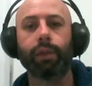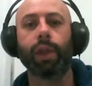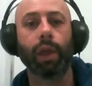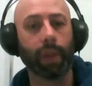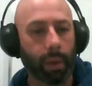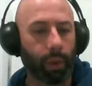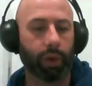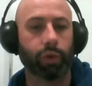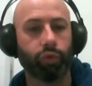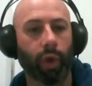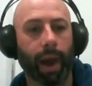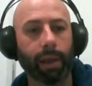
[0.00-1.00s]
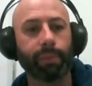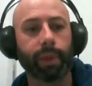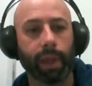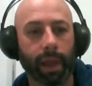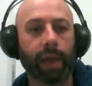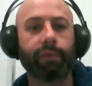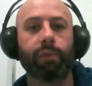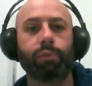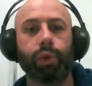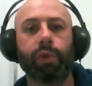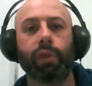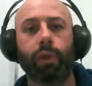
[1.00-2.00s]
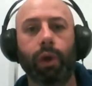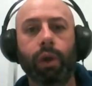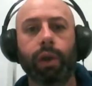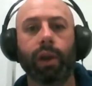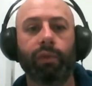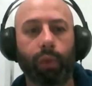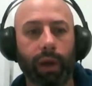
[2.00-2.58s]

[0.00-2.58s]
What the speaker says: They weren't great, but they have improved a lot, and